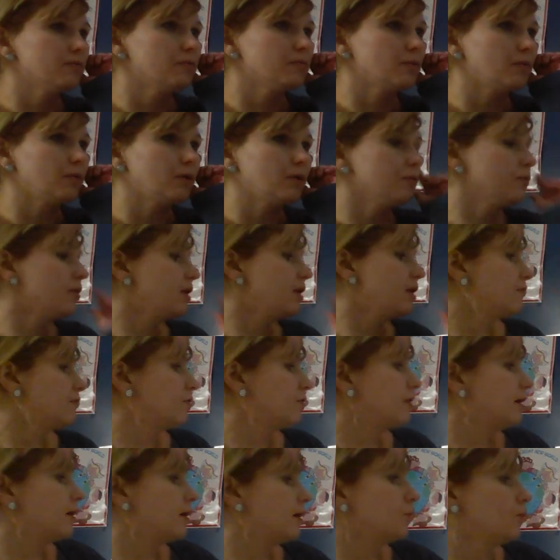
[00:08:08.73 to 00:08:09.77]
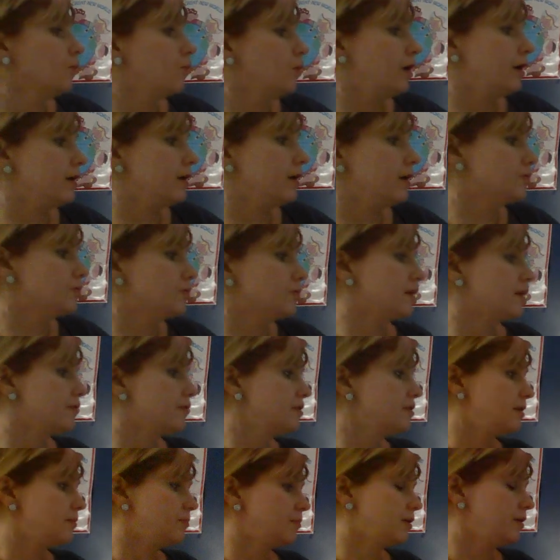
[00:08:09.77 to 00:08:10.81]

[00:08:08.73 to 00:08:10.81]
Whenever we add 1 to another number,